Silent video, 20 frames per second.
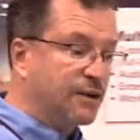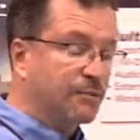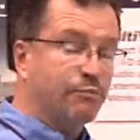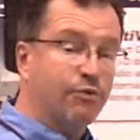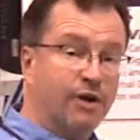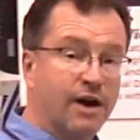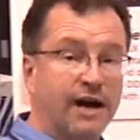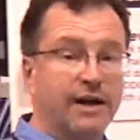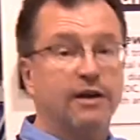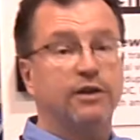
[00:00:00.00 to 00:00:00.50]
the
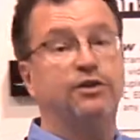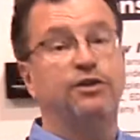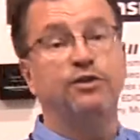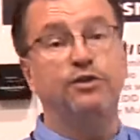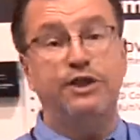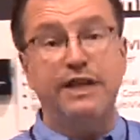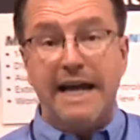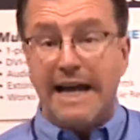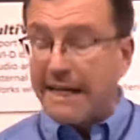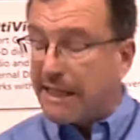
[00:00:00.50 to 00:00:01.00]
product to
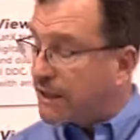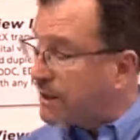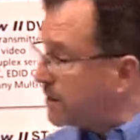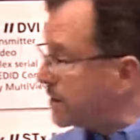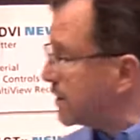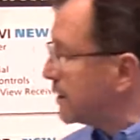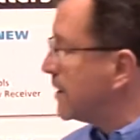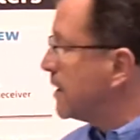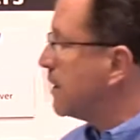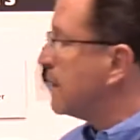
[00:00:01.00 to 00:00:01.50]

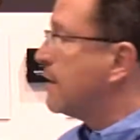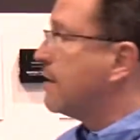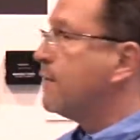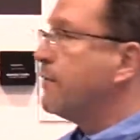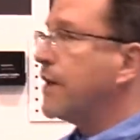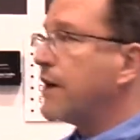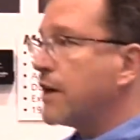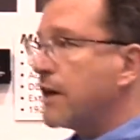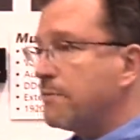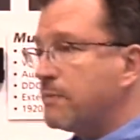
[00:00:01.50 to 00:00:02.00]
date,
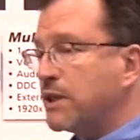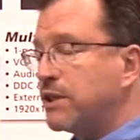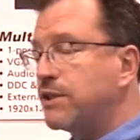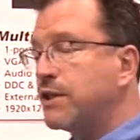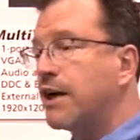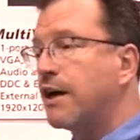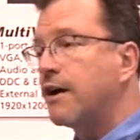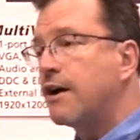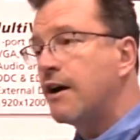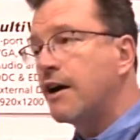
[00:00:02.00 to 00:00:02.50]
there have been
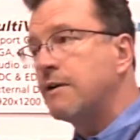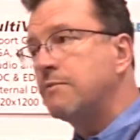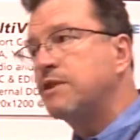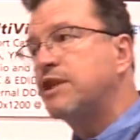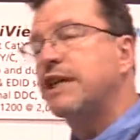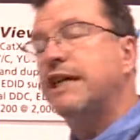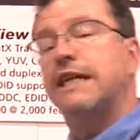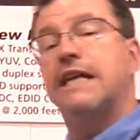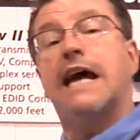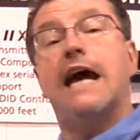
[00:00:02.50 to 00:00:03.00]

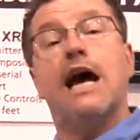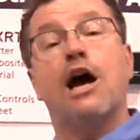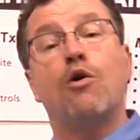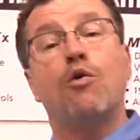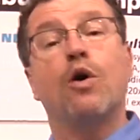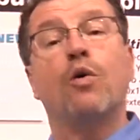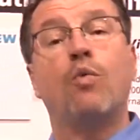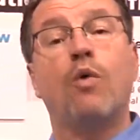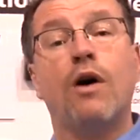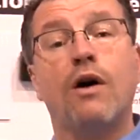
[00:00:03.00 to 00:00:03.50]
times in
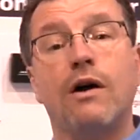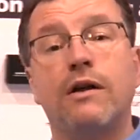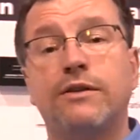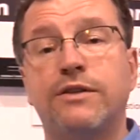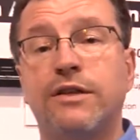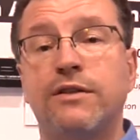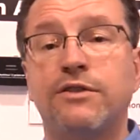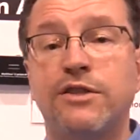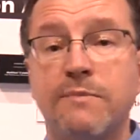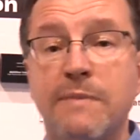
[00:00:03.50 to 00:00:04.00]
our
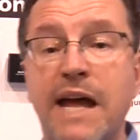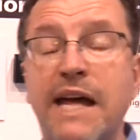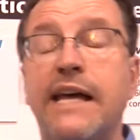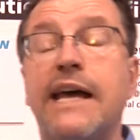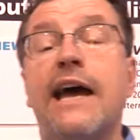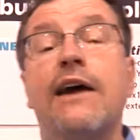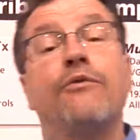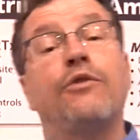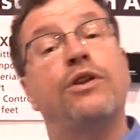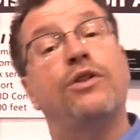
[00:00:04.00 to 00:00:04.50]
want to make
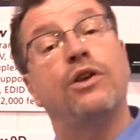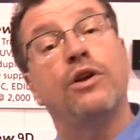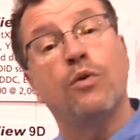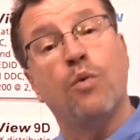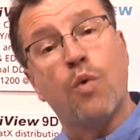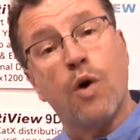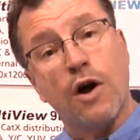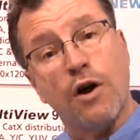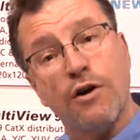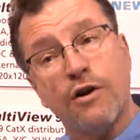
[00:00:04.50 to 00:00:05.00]

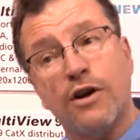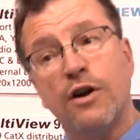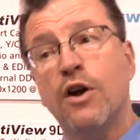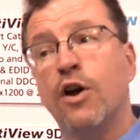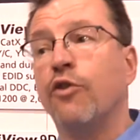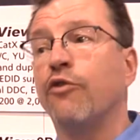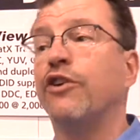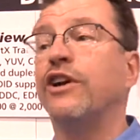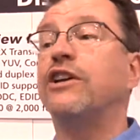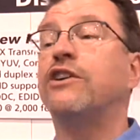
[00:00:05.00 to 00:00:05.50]
everything work,
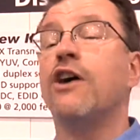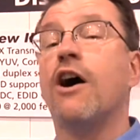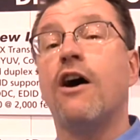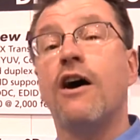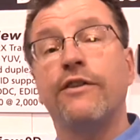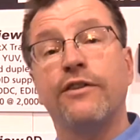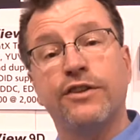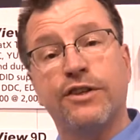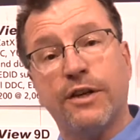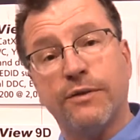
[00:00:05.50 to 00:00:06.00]

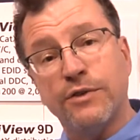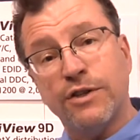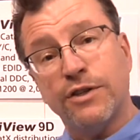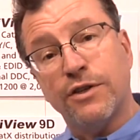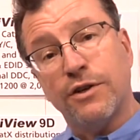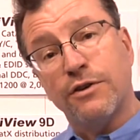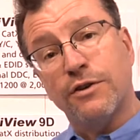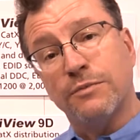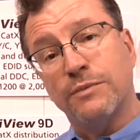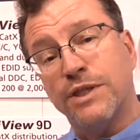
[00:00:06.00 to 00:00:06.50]
regardless of the
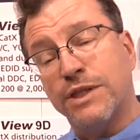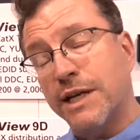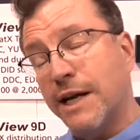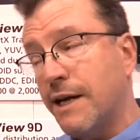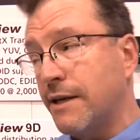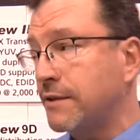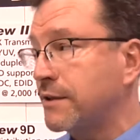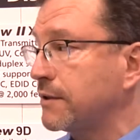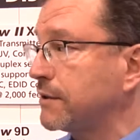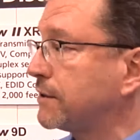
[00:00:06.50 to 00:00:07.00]

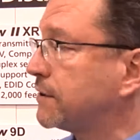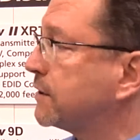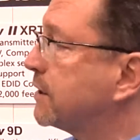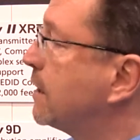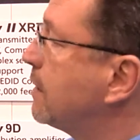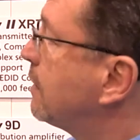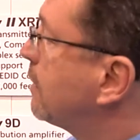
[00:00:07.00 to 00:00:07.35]
circumstances.